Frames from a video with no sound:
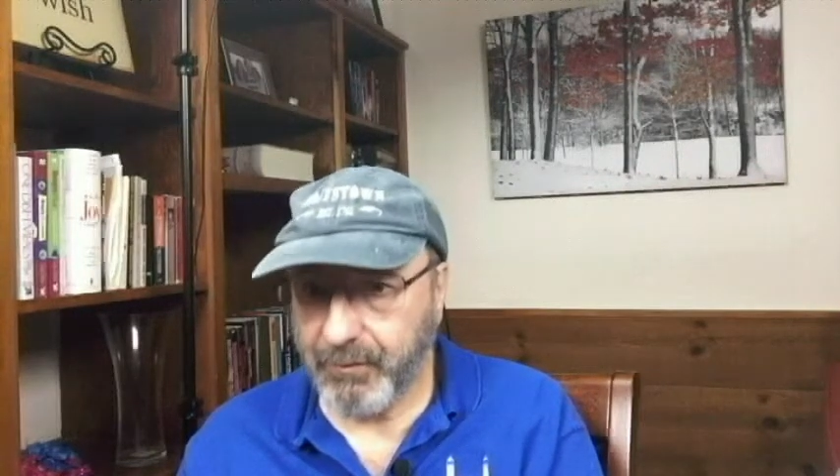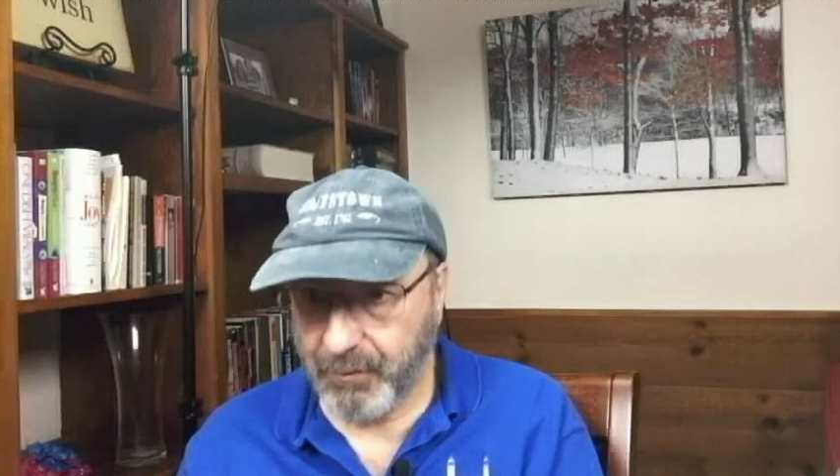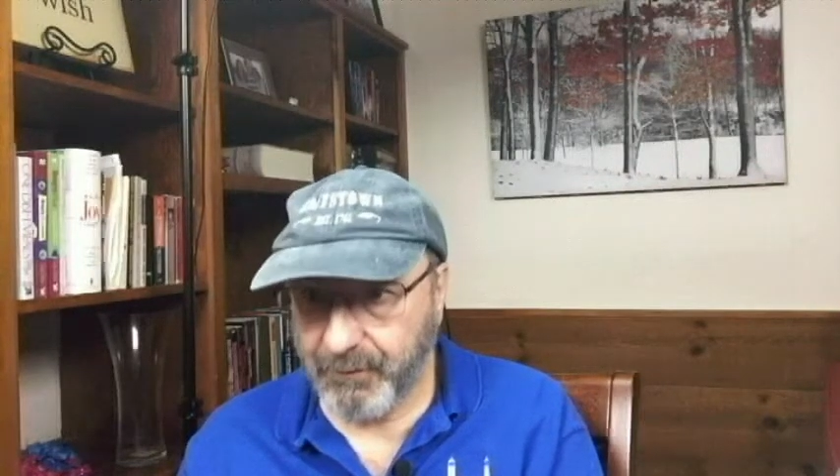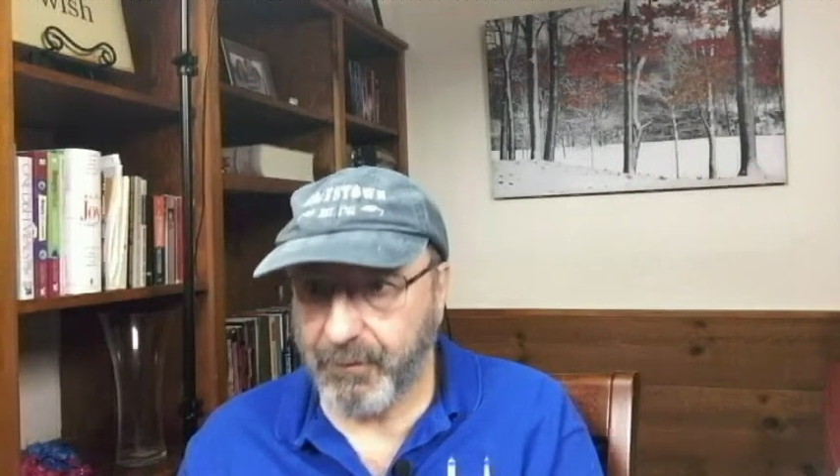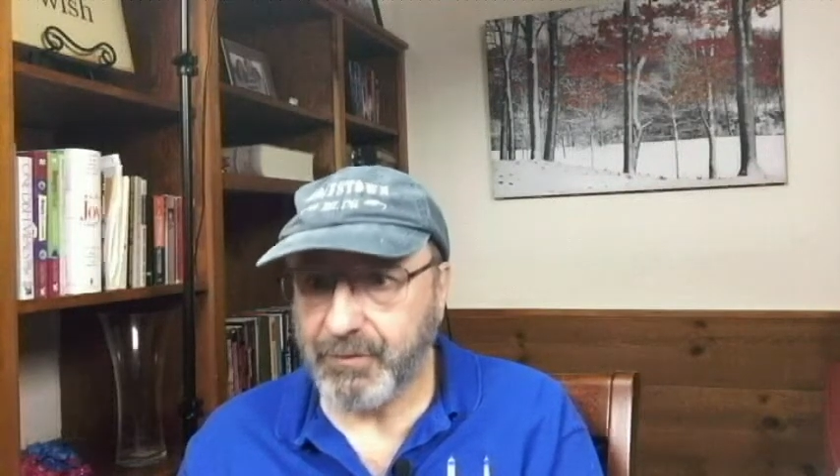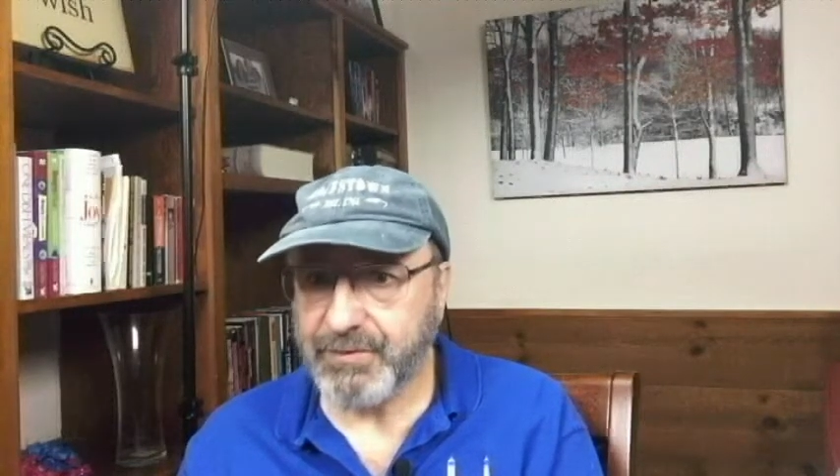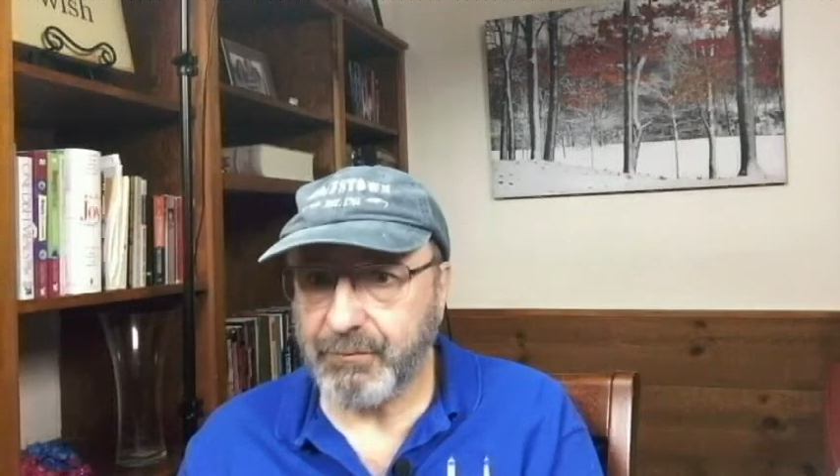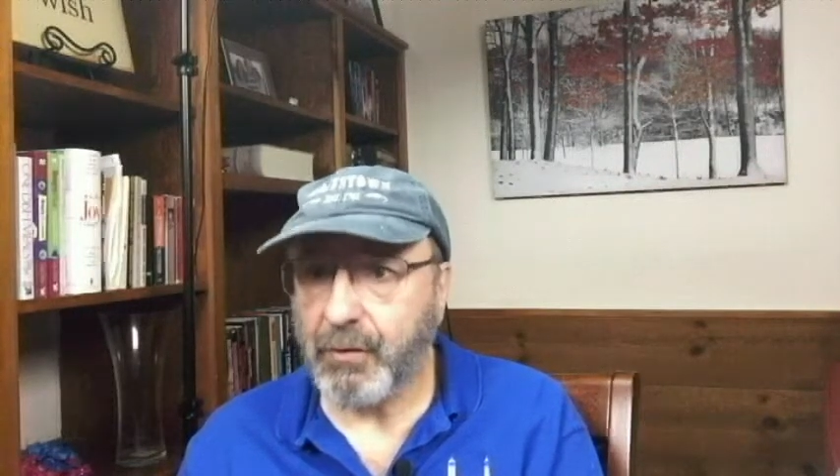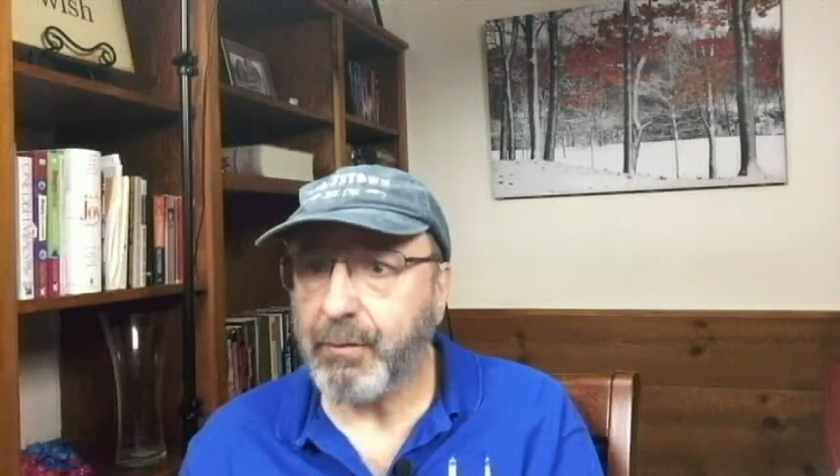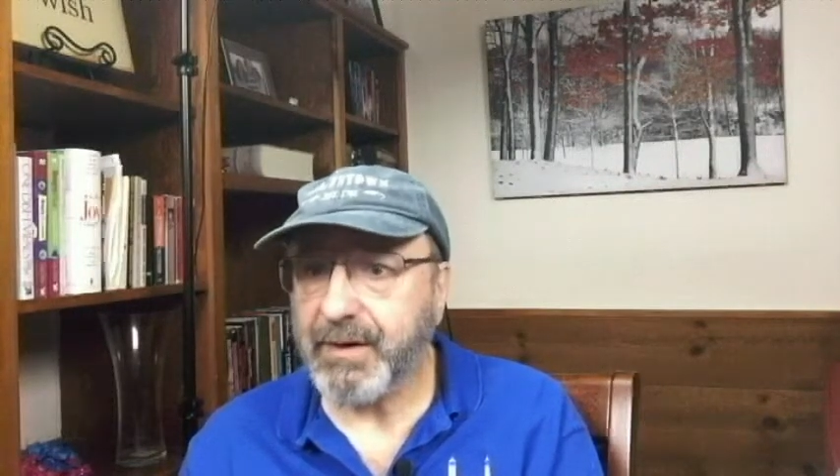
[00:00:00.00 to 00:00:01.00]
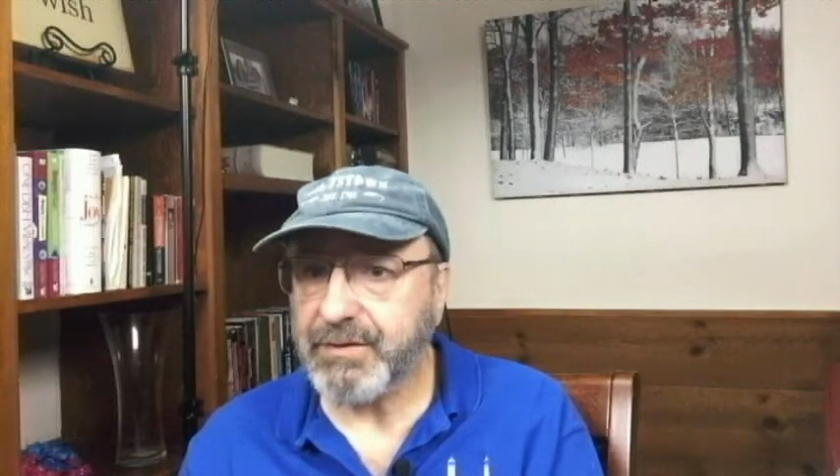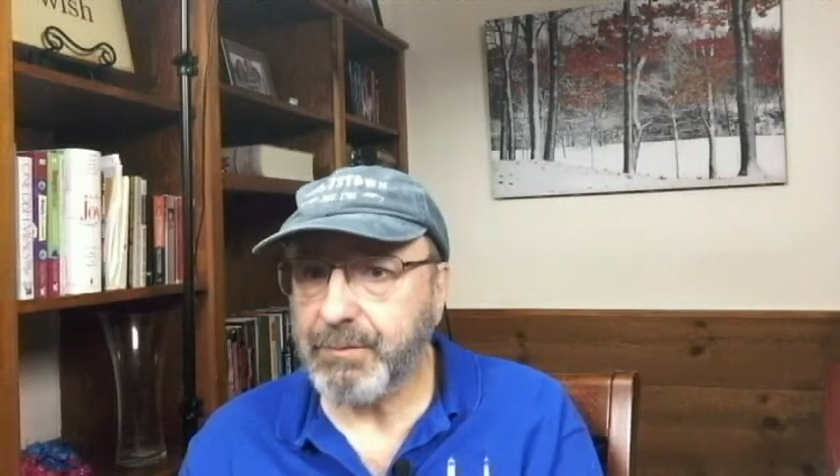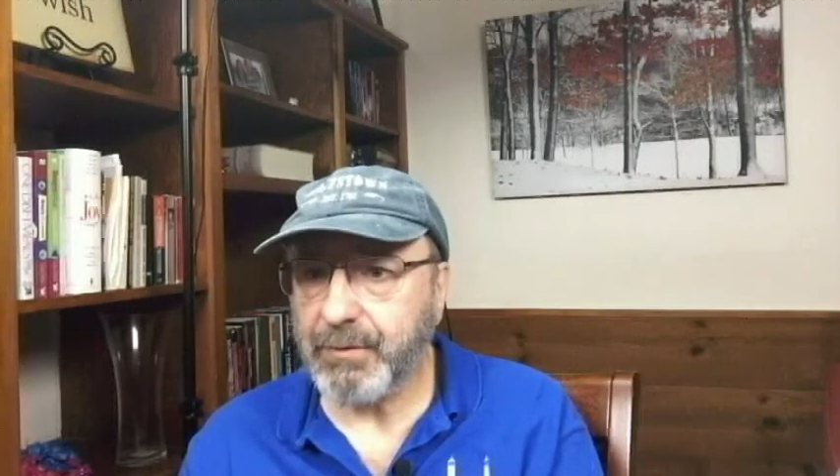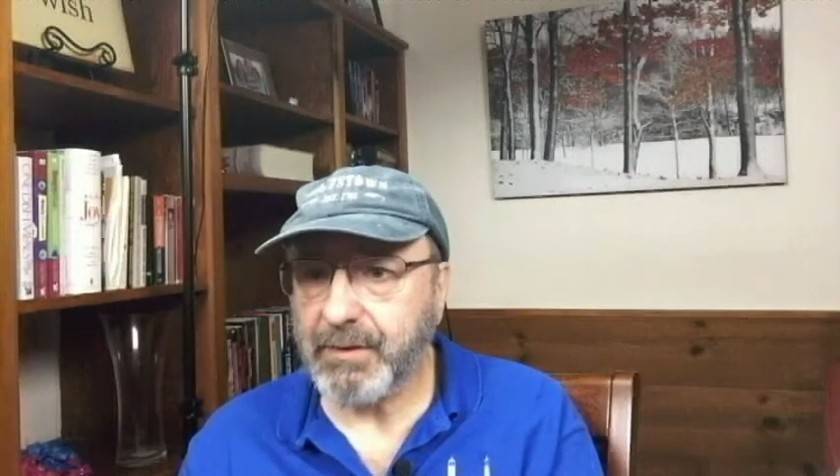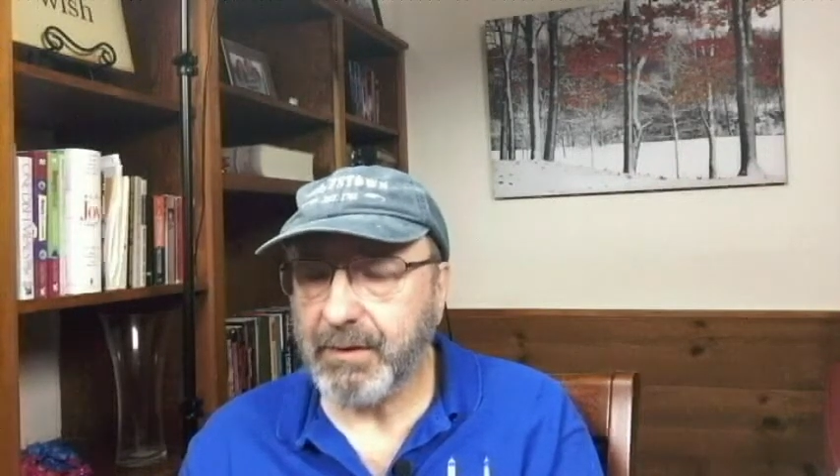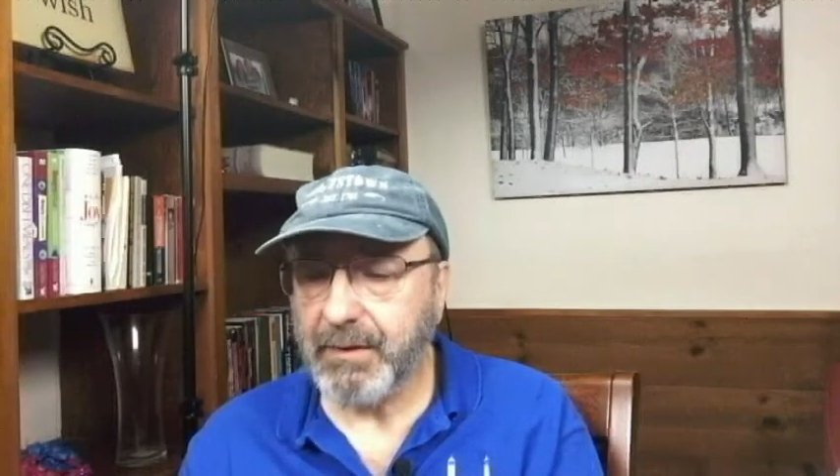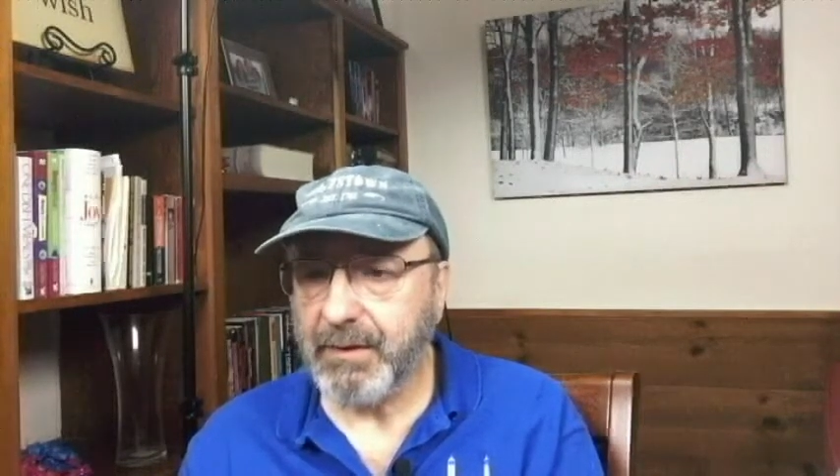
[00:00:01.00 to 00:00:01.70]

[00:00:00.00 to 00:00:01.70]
with her first romance book.